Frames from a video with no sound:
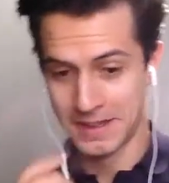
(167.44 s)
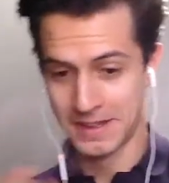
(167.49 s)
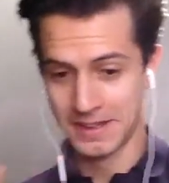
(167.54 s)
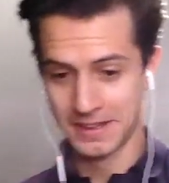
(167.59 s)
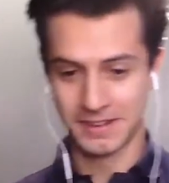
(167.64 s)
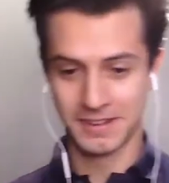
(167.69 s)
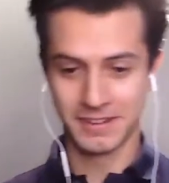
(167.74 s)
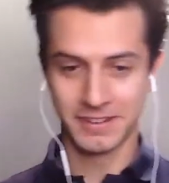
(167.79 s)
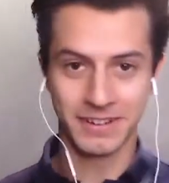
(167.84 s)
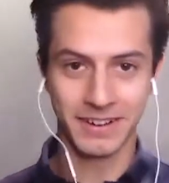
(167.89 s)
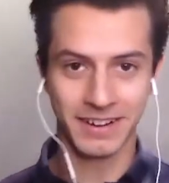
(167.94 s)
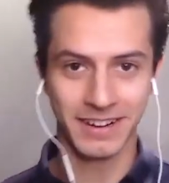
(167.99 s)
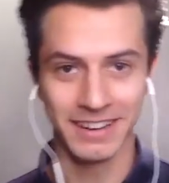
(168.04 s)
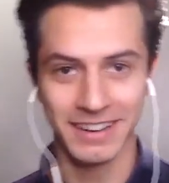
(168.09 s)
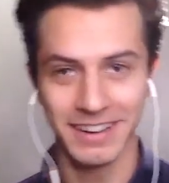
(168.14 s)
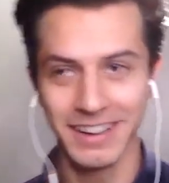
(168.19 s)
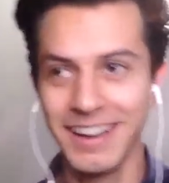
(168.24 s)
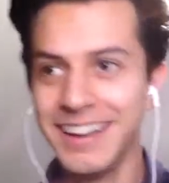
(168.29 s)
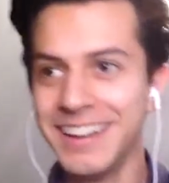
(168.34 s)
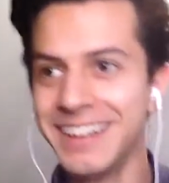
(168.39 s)
All right.
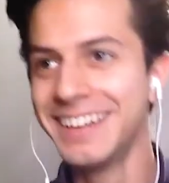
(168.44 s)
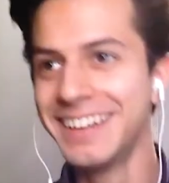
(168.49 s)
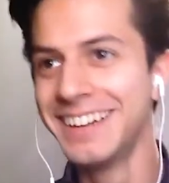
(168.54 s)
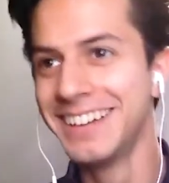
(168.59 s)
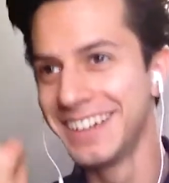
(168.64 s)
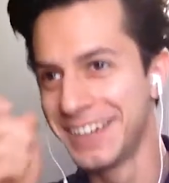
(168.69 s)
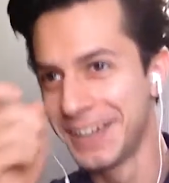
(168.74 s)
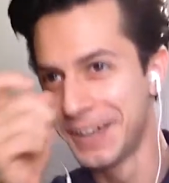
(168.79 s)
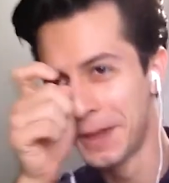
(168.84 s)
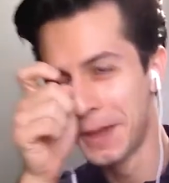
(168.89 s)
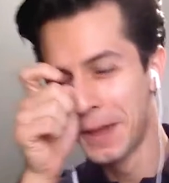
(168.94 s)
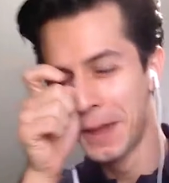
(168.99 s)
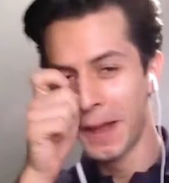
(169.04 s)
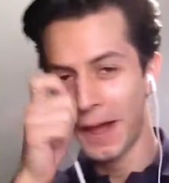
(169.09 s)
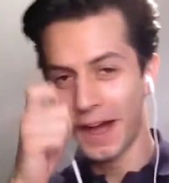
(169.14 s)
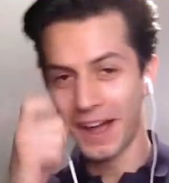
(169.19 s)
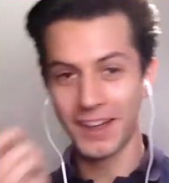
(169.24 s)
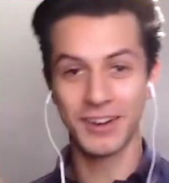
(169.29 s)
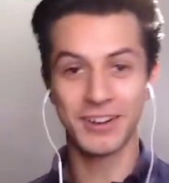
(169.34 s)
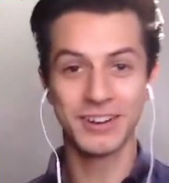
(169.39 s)

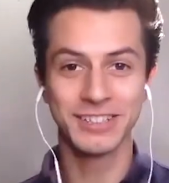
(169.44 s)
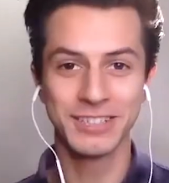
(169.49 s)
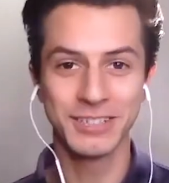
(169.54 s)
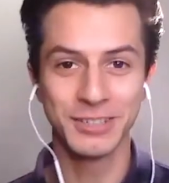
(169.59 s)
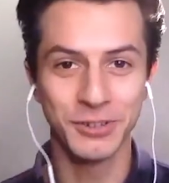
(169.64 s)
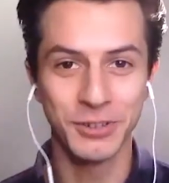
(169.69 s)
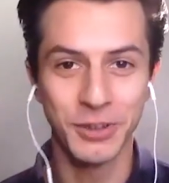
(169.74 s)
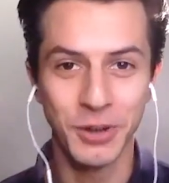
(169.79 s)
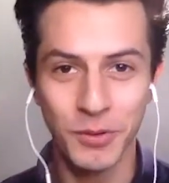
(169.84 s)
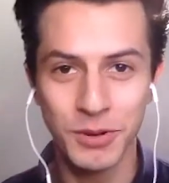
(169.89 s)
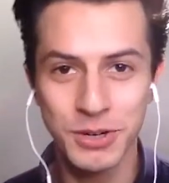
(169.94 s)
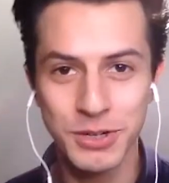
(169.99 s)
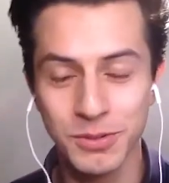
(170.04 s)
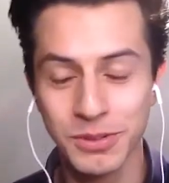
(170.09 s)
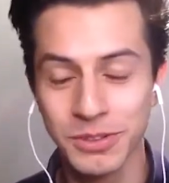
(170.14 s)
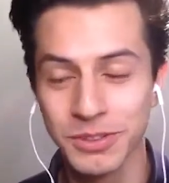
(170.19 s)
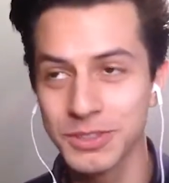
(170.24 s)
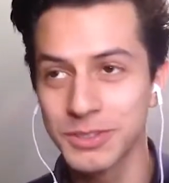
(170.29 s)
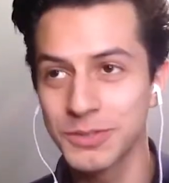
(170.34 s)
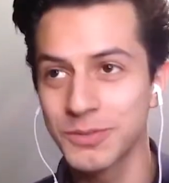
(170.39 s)
I honestly don't know which one
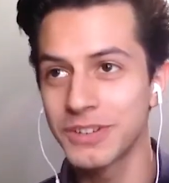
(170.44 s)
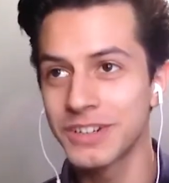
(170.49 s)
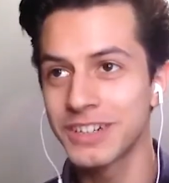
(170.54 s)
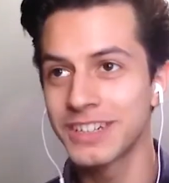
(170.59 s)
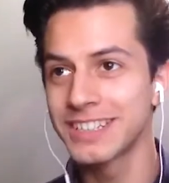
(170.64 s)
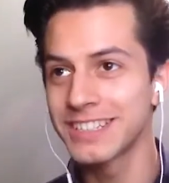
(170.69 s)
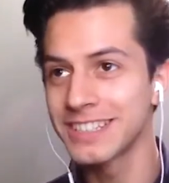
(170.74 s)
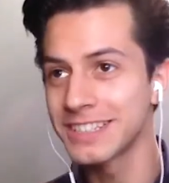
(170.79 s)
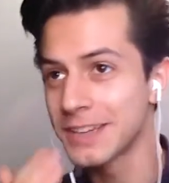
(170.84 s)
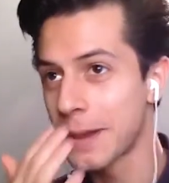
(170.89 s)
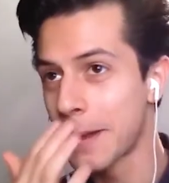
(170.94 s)
looks worse.